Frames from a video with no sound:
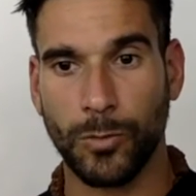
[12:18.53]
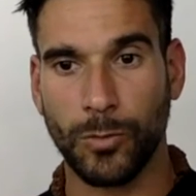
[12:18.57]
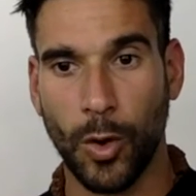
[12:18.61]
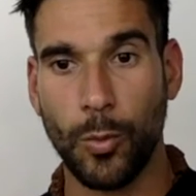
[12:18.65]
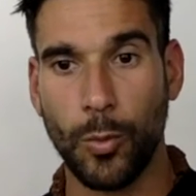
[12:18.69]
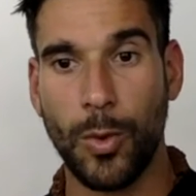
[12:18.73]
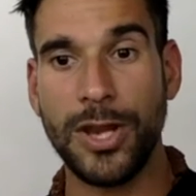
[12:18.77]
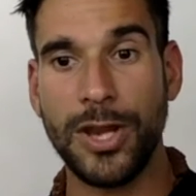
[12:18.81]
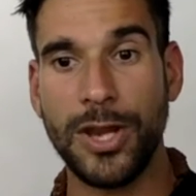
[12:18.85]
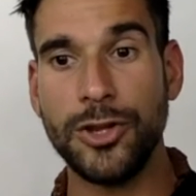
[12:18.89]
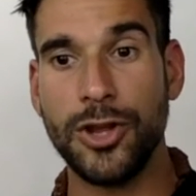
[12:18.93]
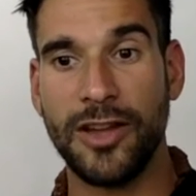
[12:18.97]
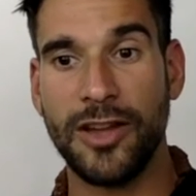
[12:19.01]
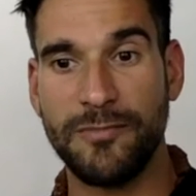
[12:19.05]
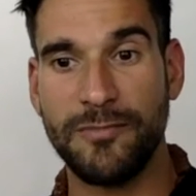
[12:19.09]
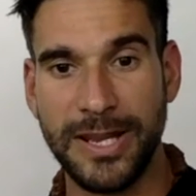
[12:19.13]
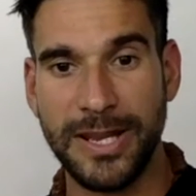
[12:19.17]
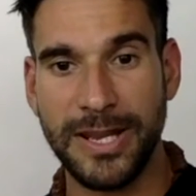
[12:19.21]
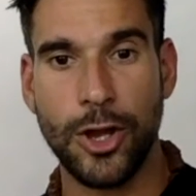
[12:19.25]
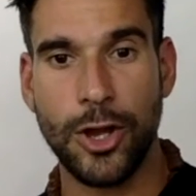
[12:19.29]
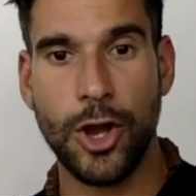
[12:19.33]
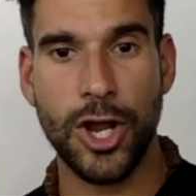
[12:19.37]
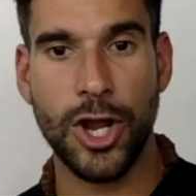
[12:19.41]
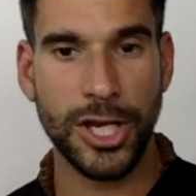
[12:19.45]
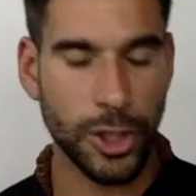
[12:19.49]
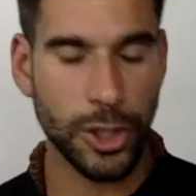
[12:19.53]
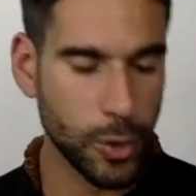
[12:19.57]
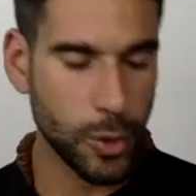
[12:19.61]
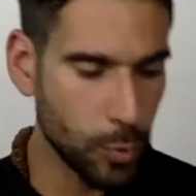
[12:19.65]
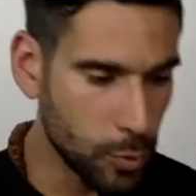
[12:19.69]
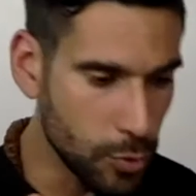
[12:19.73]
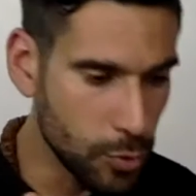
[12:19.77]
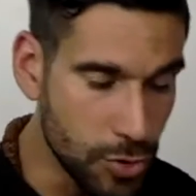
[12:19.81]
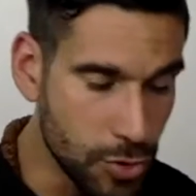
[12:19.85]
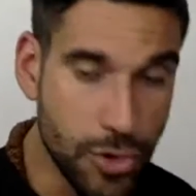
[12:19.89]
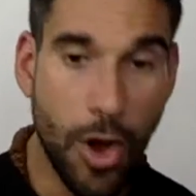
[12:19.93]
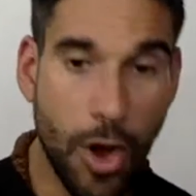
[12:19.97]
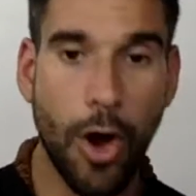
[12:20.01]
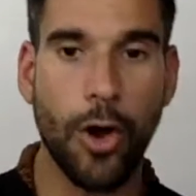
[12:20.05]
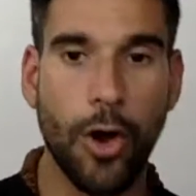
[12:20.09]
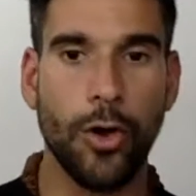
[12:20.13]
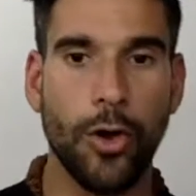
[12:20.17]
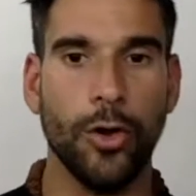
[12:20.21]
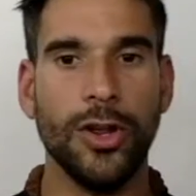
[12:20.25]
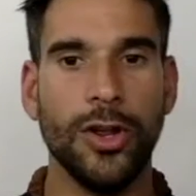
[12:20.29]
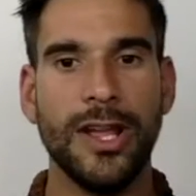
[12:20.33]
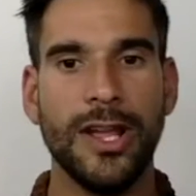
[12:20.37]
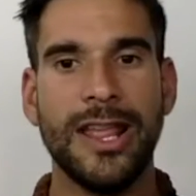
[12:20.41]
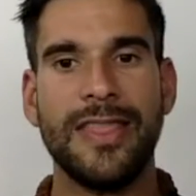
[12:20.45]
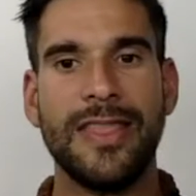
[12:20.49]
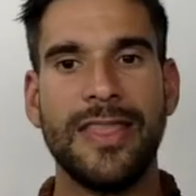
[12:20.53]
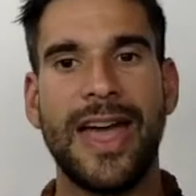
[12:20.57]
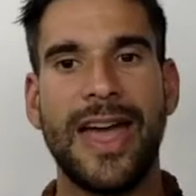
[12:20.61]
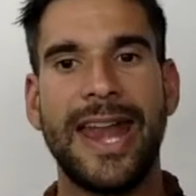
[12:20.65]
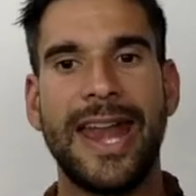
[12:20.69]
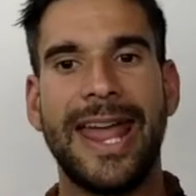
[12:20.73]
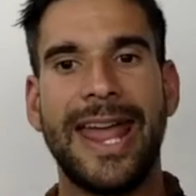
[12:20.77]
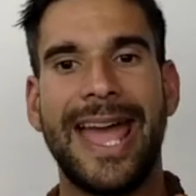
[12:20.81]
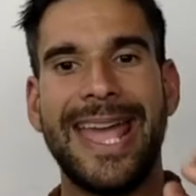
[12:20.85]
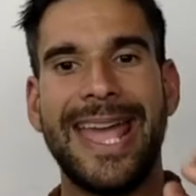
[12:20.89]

when you have been hurting, you will know that